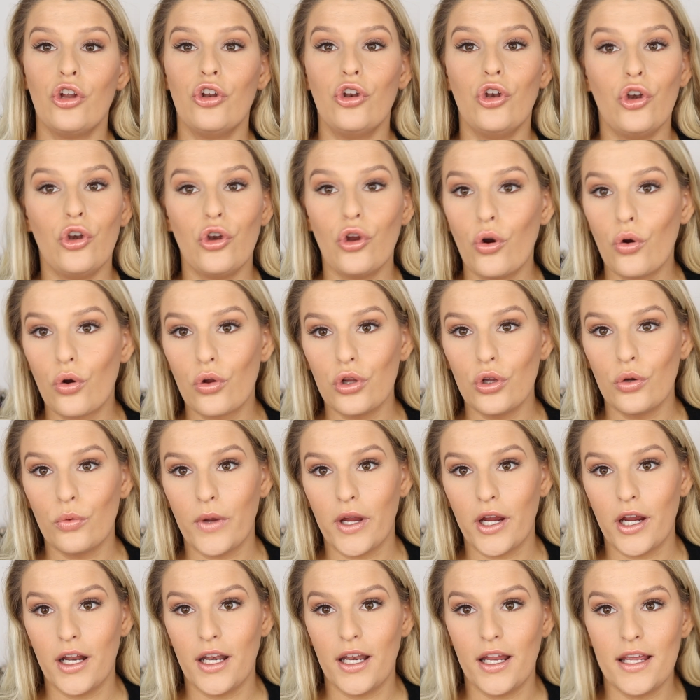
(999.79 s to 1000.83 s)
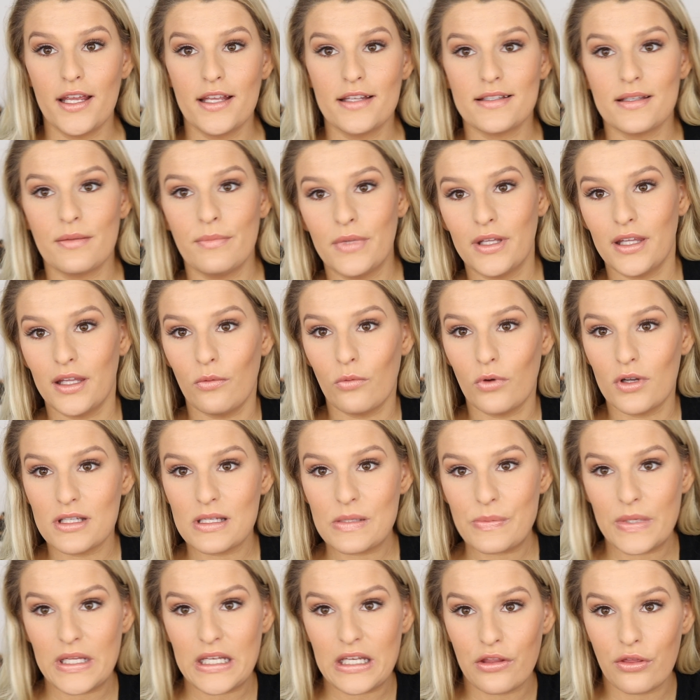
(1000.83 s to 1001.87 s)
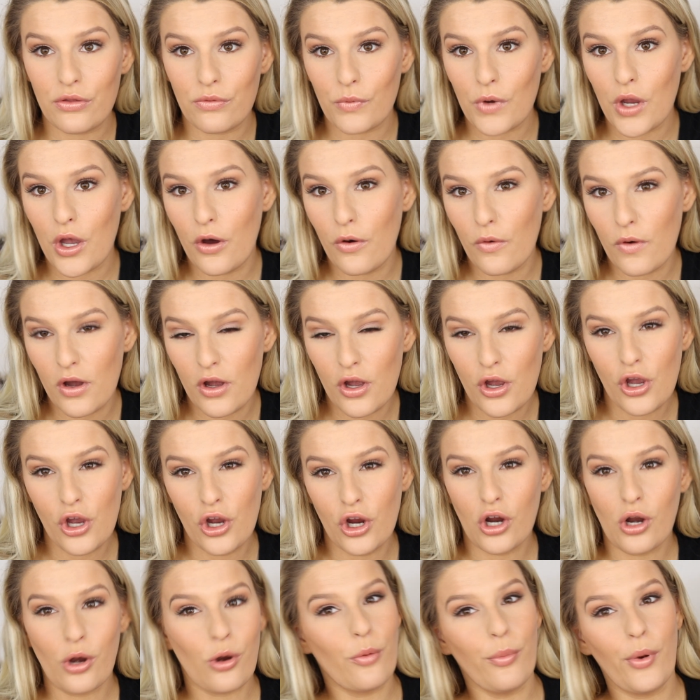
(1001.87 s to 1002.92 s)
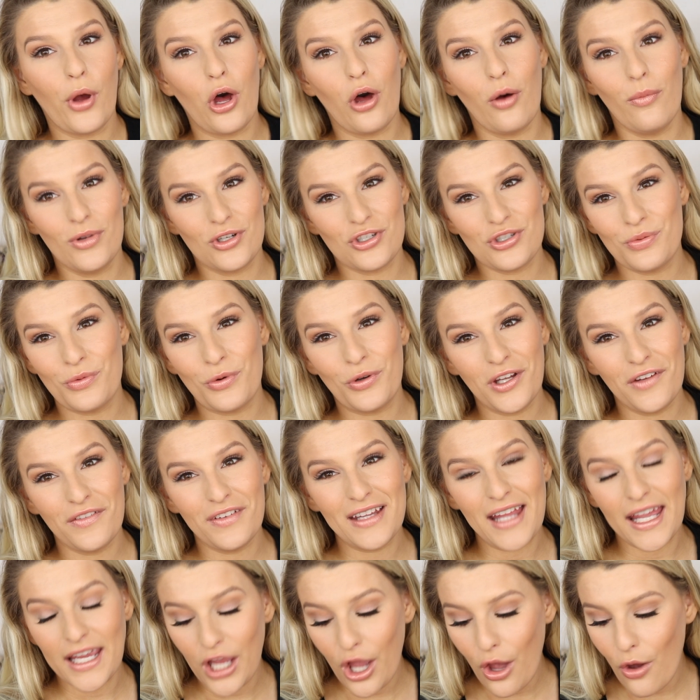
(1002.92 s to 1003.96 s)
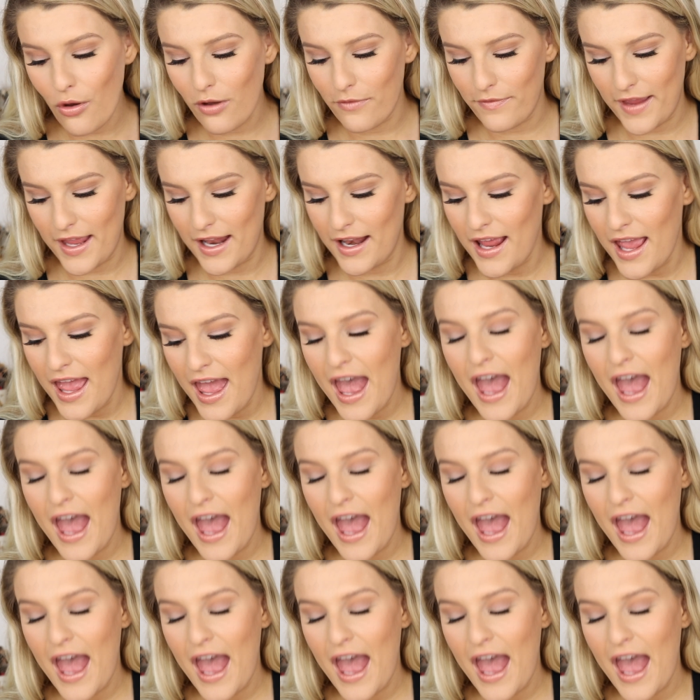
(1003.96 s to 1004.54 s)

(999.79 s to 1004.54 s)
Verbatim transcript: no clue where it is. Amelia wants me to throw her ball, but she won't even let go of it.